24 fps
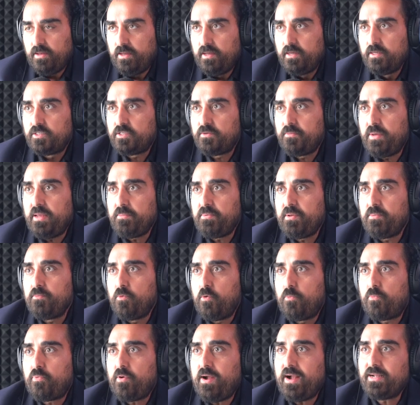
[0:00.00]
So maybe more
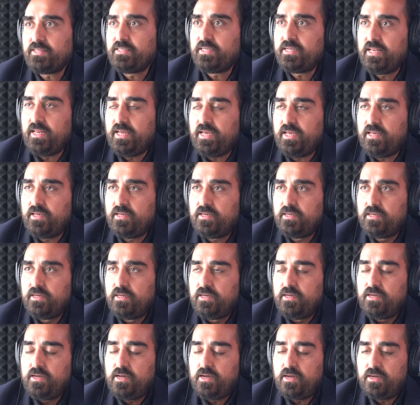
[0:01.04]
practically,
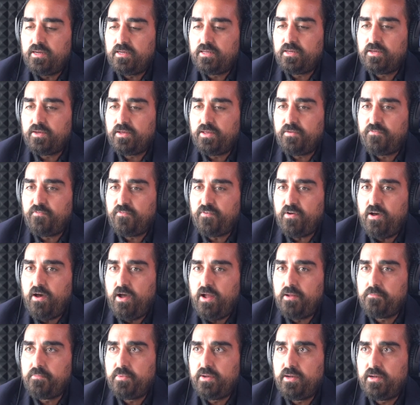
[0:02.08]
if
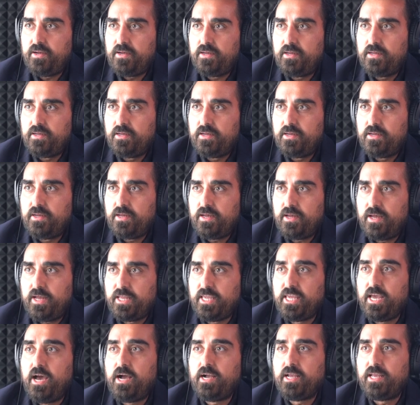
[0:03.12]
I'm a
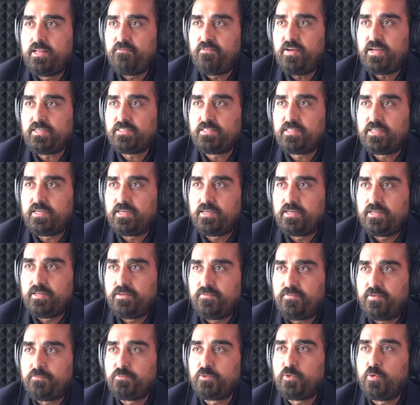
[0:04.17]
young investor, if
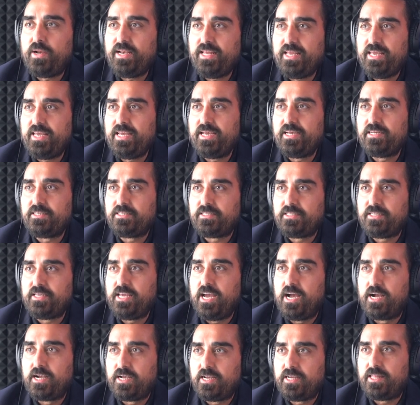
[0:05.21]
I'm 20 years
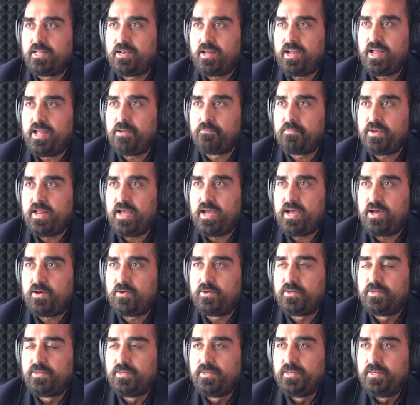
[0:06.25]
younger than I am now.
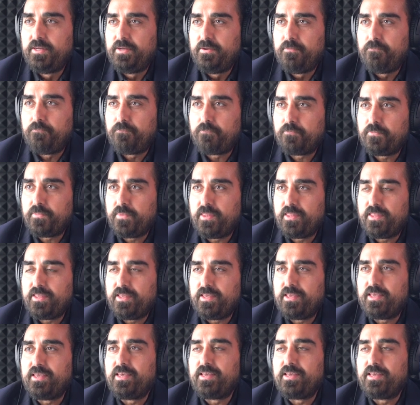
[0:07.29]
But you can start now.